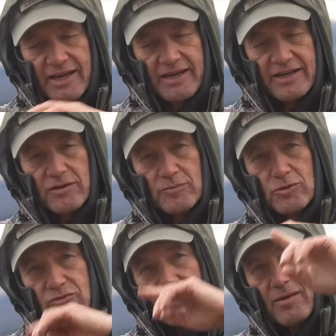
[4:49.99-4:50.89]
and it'll
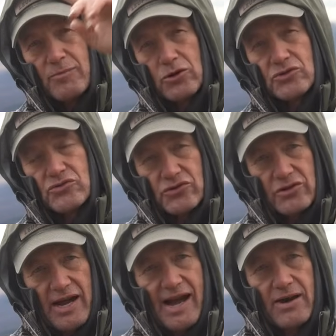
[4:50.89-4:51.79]
move that
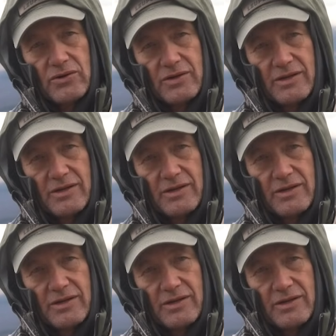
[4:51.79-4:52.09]
moisture out.